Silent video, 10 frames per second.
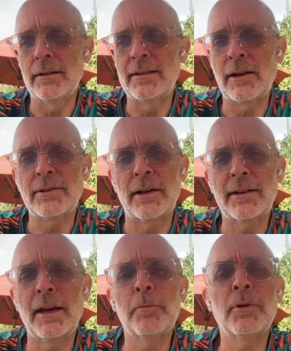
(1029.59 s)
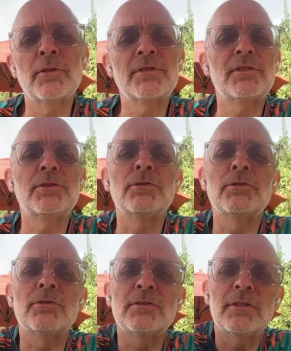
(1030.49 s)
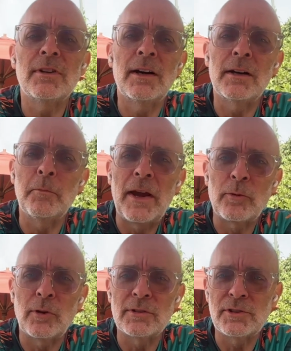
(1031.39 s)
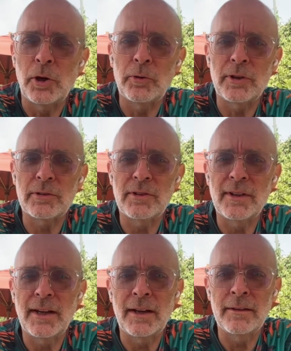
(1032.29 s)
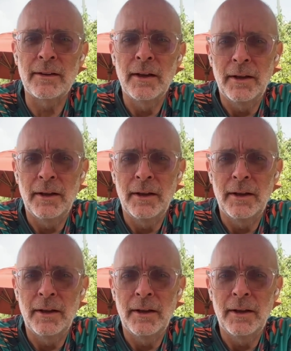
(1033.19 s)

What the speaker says: downtown Capos to Manuel Antonio to the end